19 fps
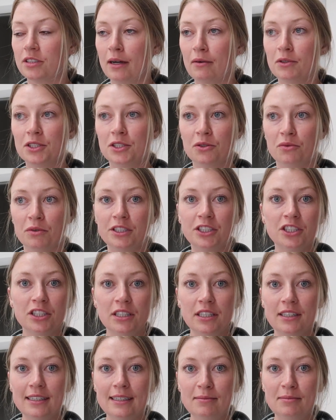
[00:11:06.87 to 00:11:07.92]
I was
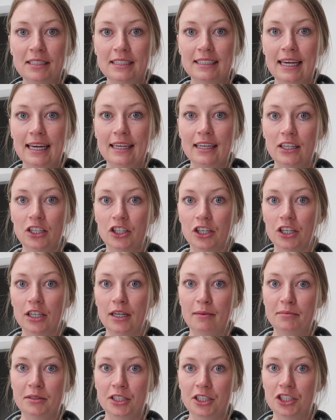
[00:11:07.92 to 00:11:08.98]
originally going to be taking Gur
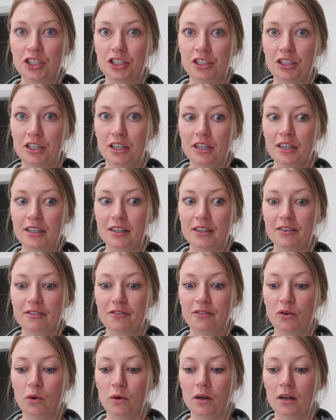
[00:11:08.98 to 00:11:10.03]
up to Chinook
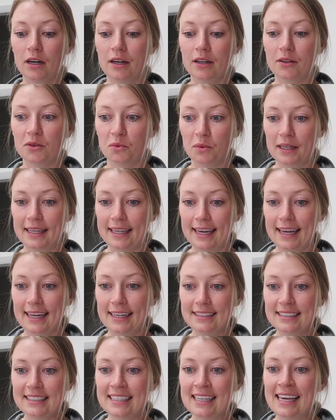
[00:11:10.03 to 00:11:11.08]
for the
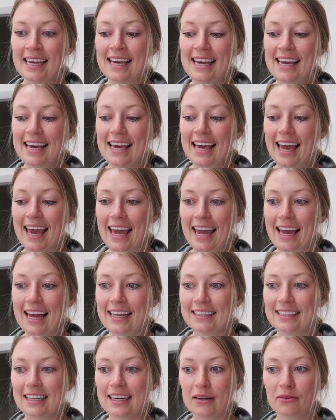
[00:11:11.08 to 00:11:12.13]
weekend,
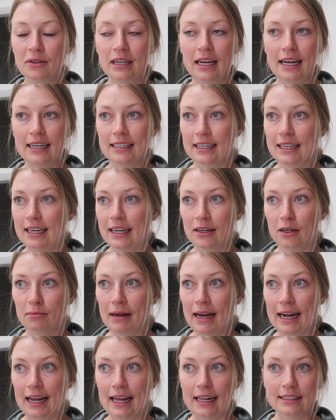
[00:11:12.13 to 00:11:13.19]
and then I would have had to get her
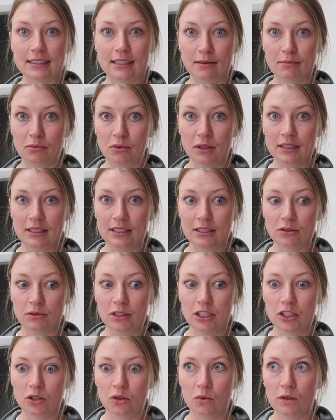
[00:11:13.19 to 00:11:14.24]
back at some point this
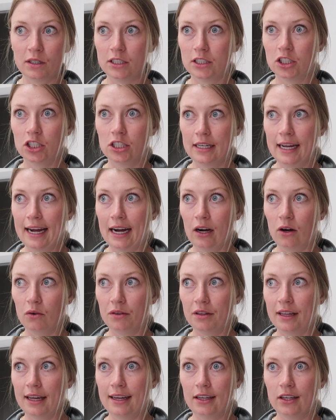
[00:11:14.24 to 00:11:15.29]
week, which now,
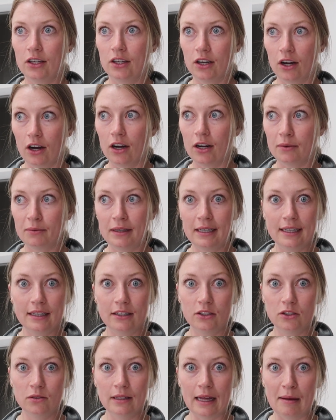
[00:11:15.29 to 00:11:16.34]
thank God we
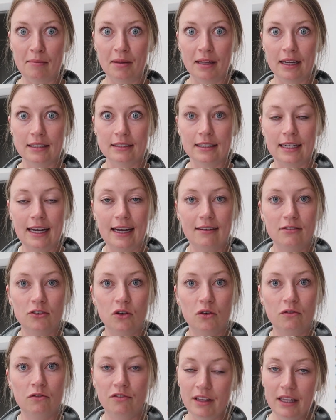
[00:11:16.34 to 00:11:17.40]
didn't do that, because I have
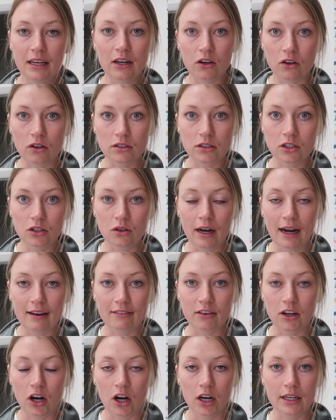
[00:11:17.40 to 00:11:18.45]
no vehicle to
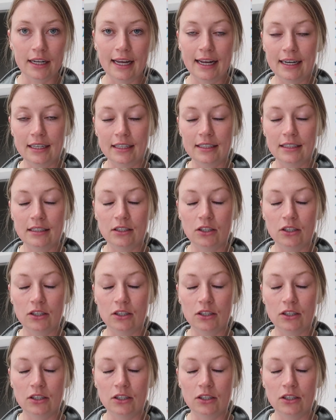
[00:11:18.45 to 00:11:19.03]
have gone and